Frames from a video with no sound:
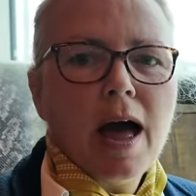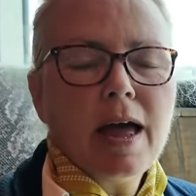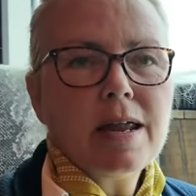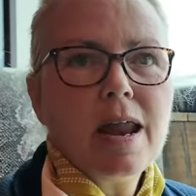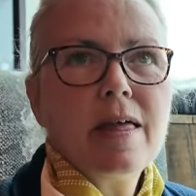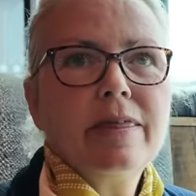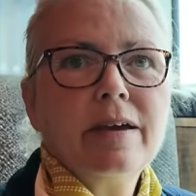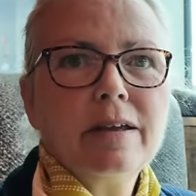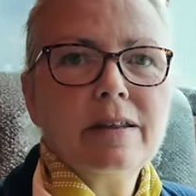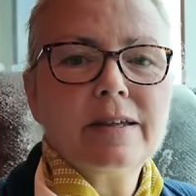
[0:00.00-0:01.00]
And
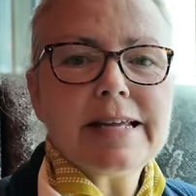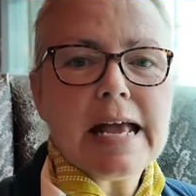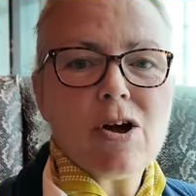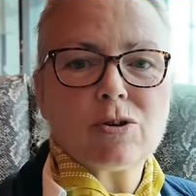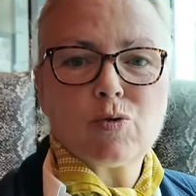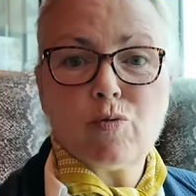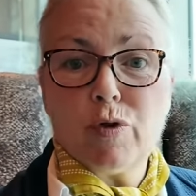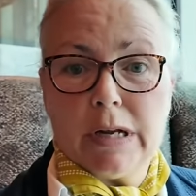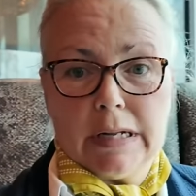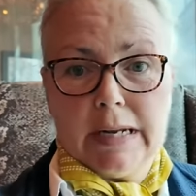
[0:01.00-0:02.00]
the the decor's
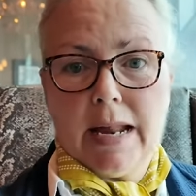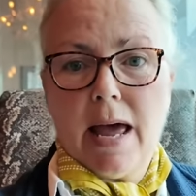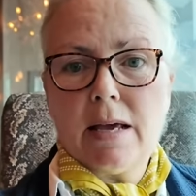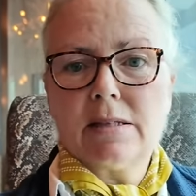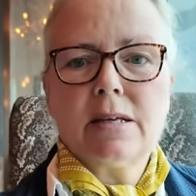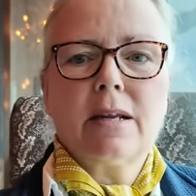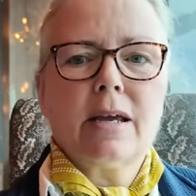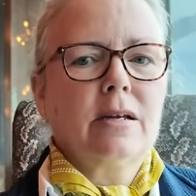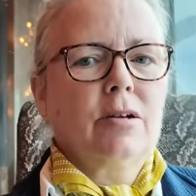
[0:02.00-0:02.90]
really nice in here.